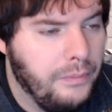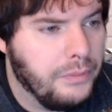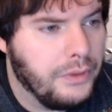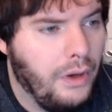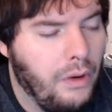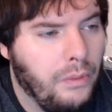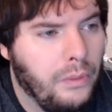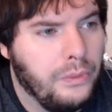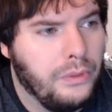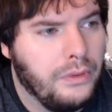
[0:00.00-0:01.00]

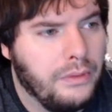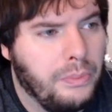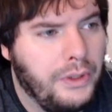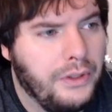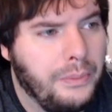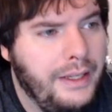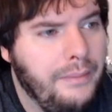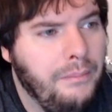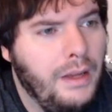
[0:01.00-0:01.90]
So pretty sweet.